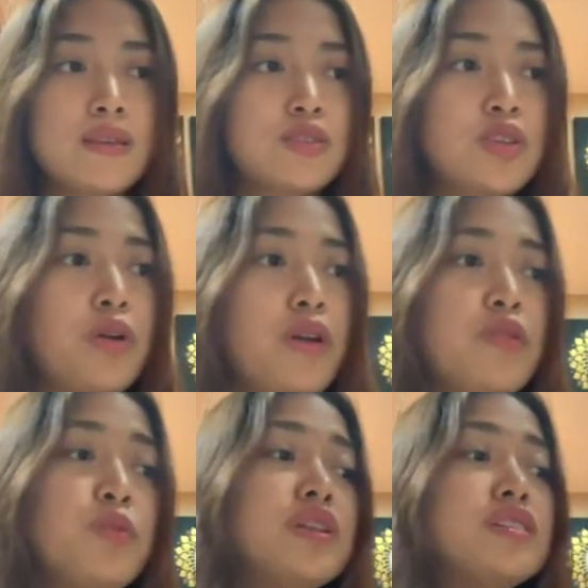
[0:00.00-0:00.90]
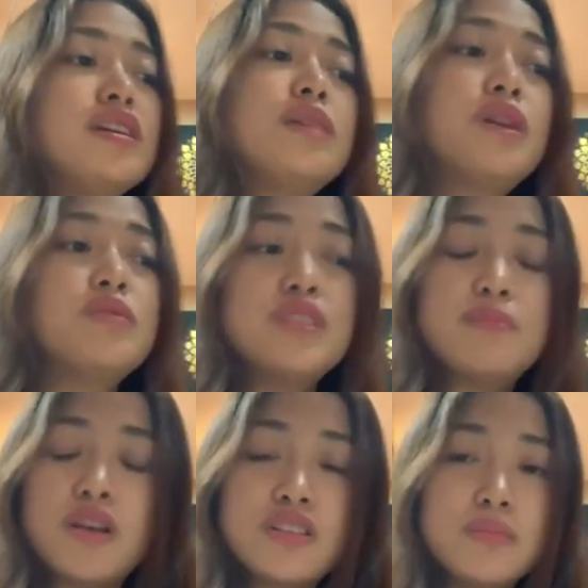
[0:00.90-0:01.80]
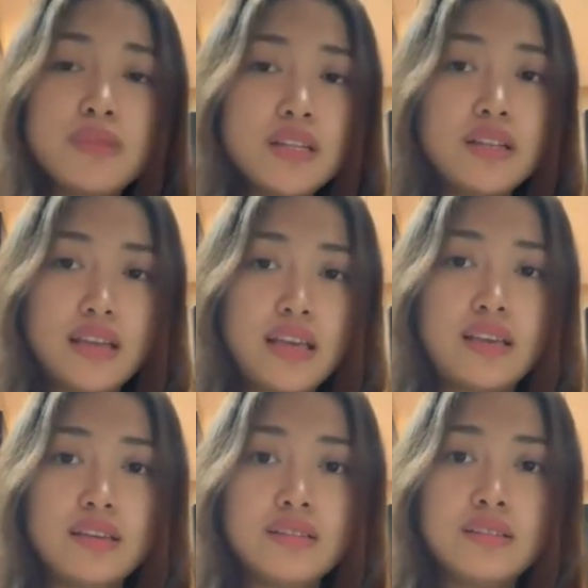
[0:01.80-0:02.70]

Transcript: So if you want to talk about responsibility,